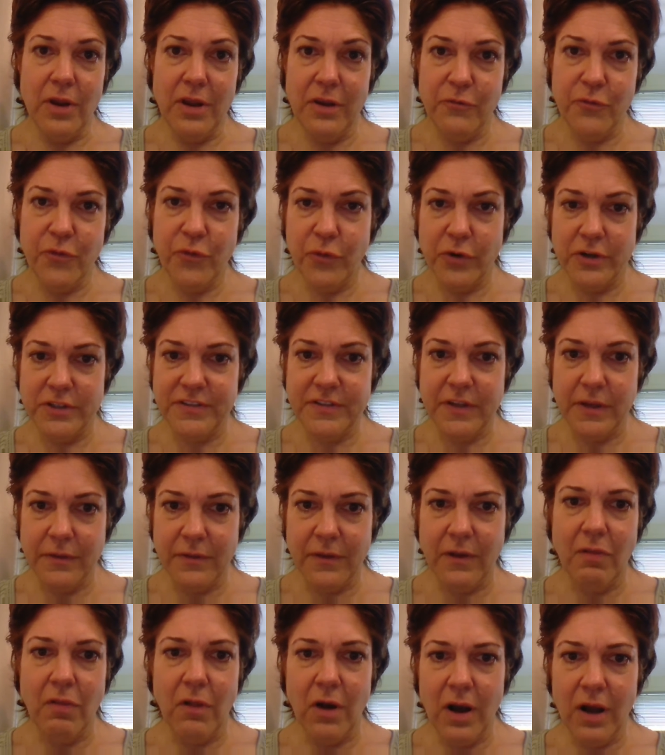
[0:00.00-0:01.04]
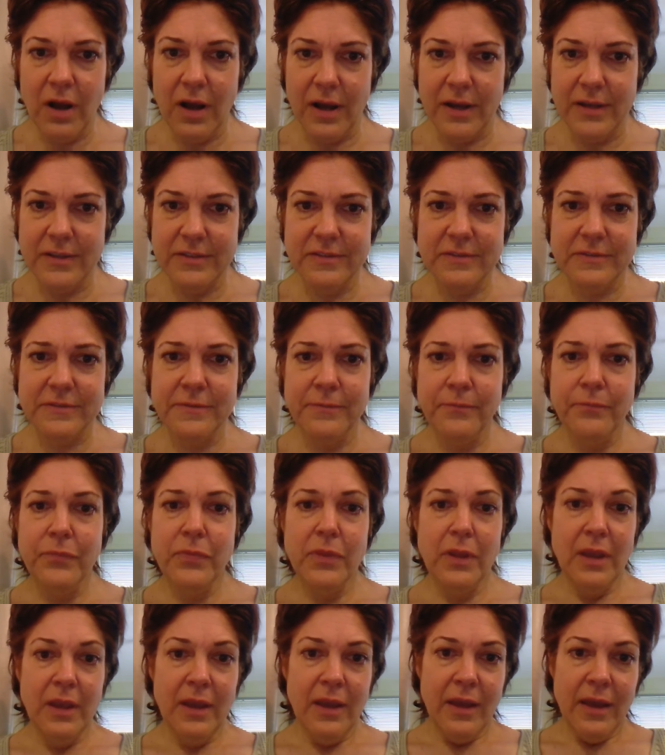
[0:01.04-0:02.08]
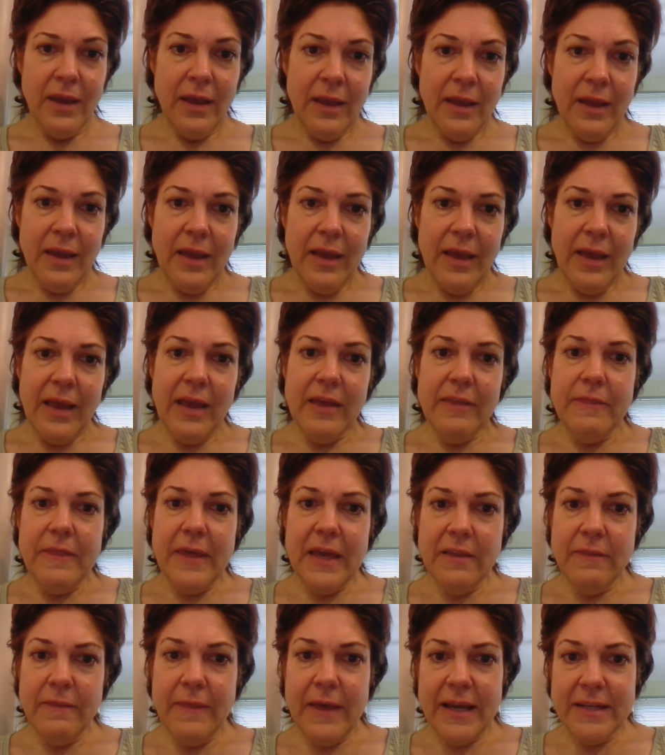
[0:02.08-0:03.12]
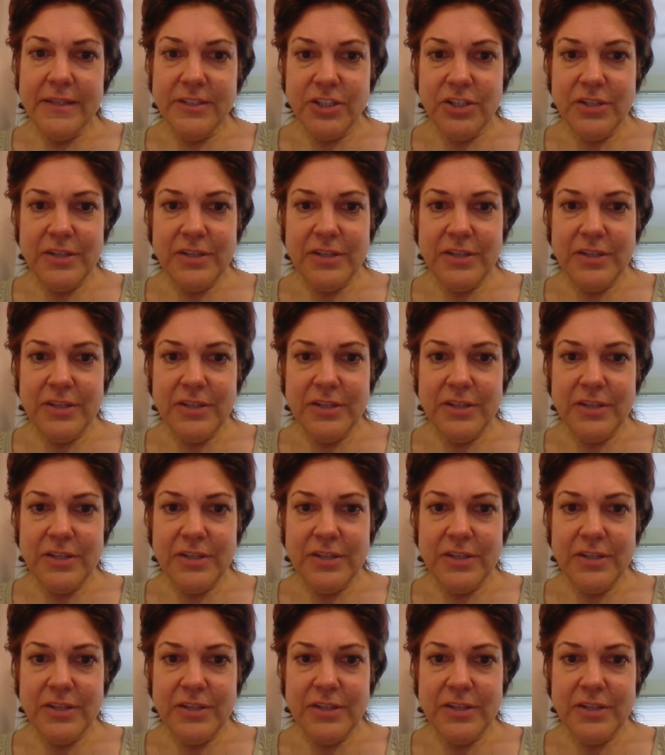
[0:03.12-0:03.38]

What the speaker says: enforcing the laws. And then that